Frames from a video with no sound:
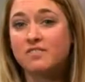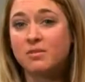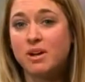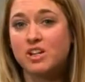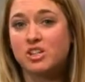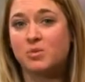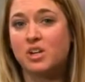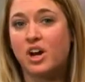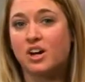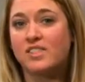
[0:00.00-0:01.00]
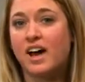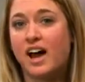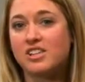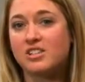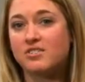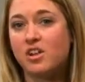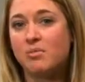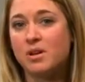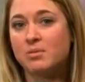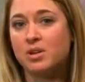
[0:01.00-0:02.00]
information regarding the ISOFLO
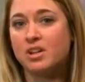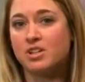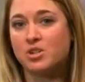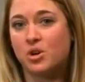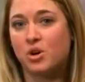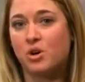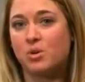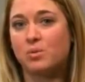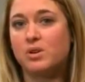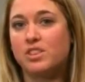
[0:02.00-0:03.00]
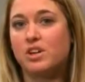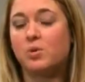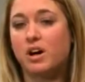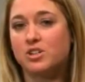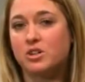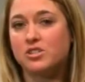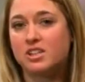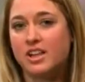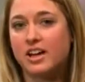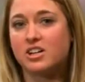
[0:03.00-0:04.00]
Memory Control with the quadrants
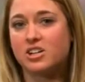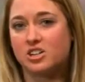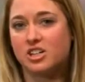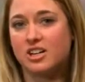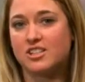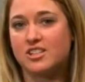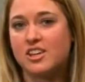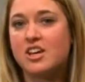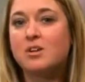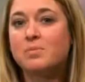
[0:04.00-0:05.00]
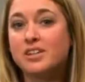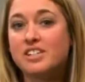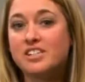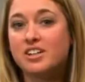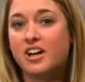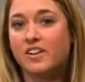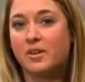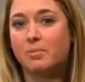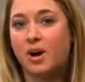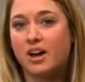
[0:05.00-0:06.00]
select cushions, please click on the
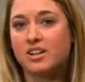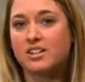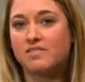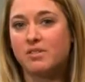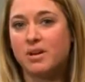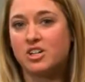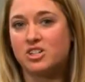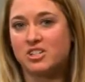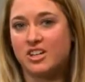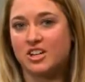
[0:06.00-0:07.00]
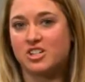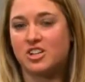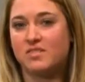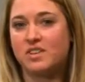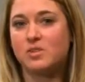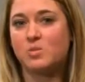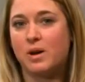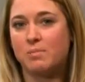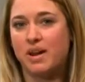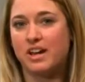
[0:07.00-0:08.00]
product information section of this
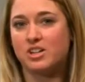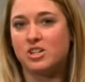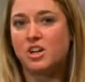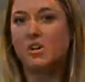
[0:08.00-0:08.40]
webpage